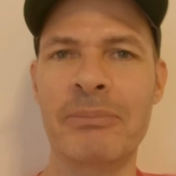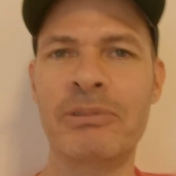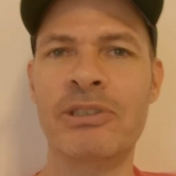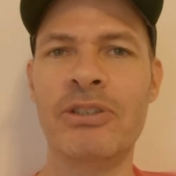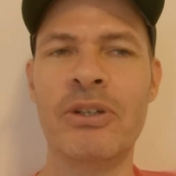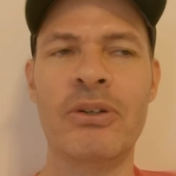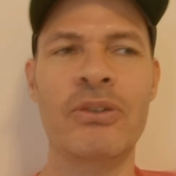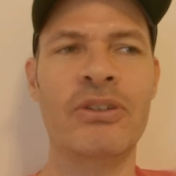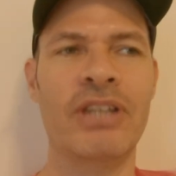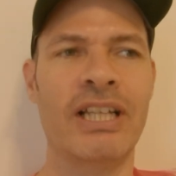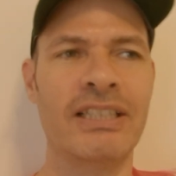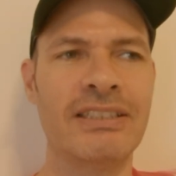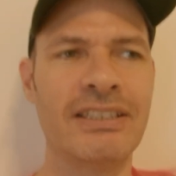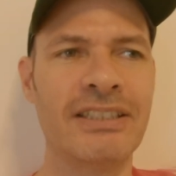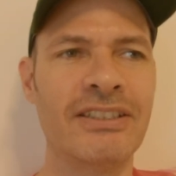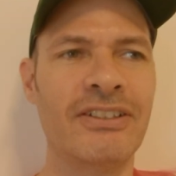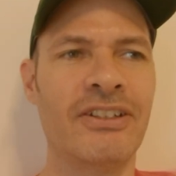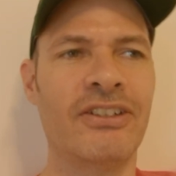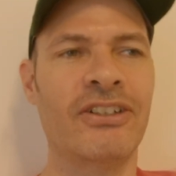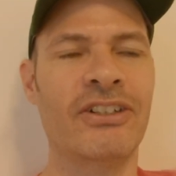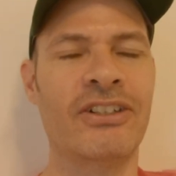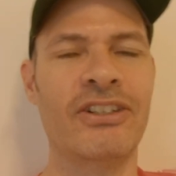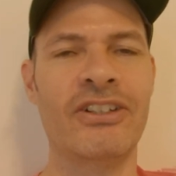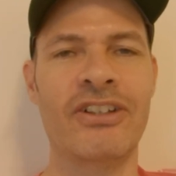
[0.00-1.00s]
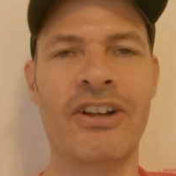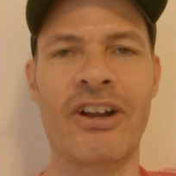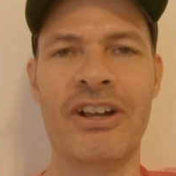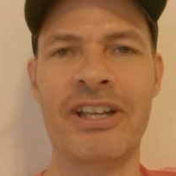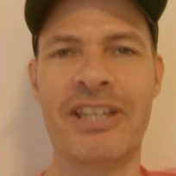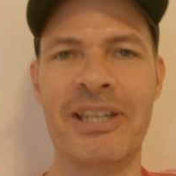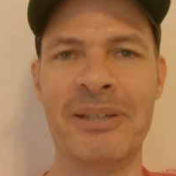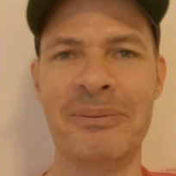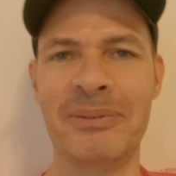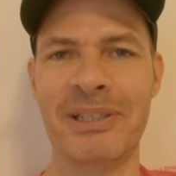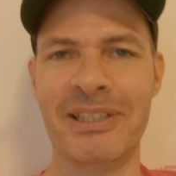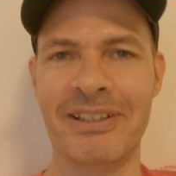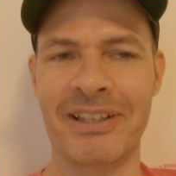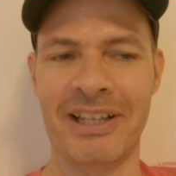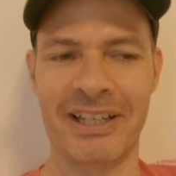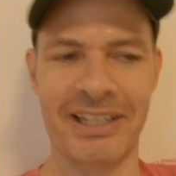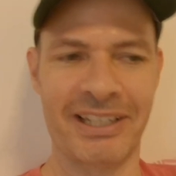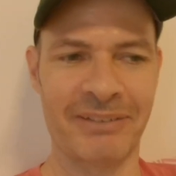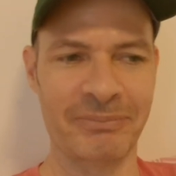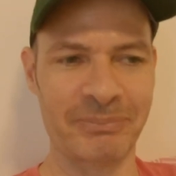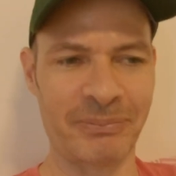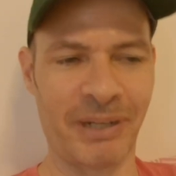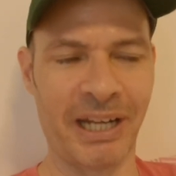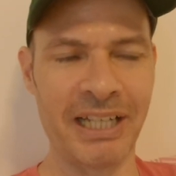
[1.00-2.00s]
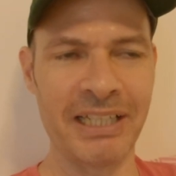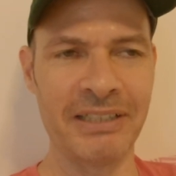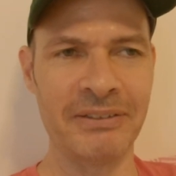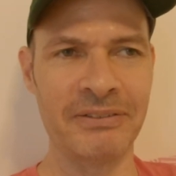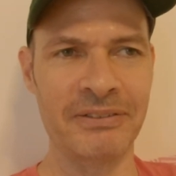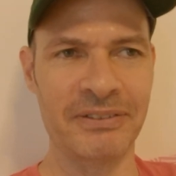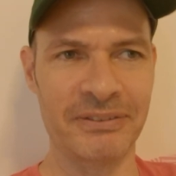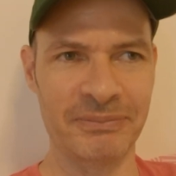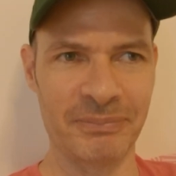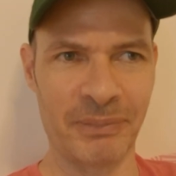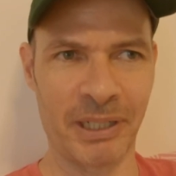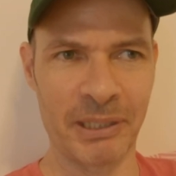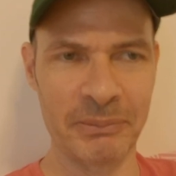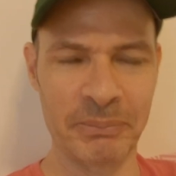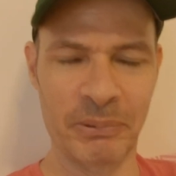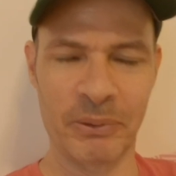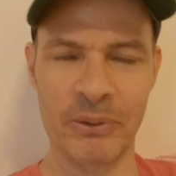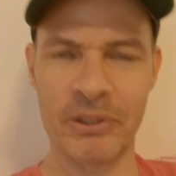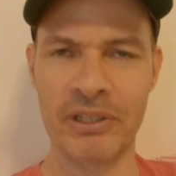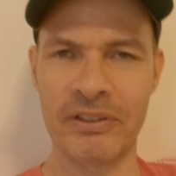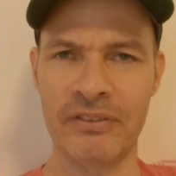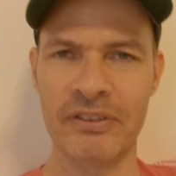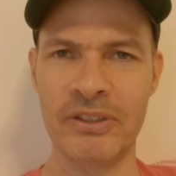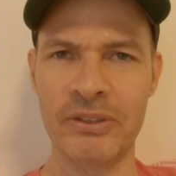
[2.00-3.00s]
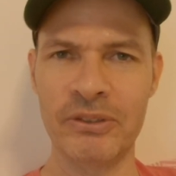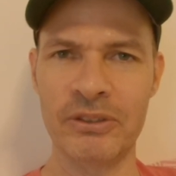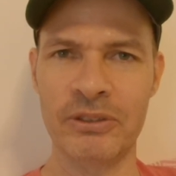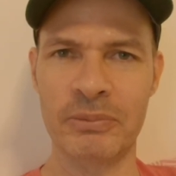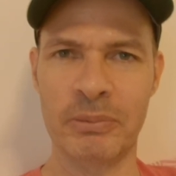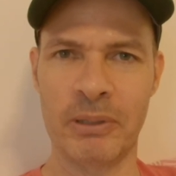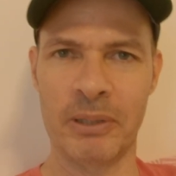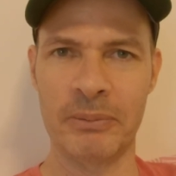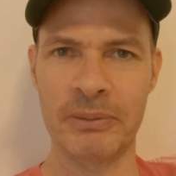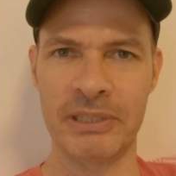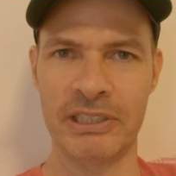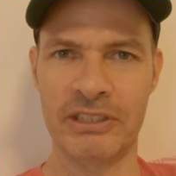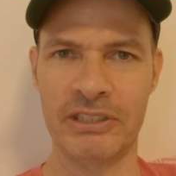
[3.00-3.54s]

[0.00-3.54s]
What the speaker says: So that's another good argument. Like my point of view is probably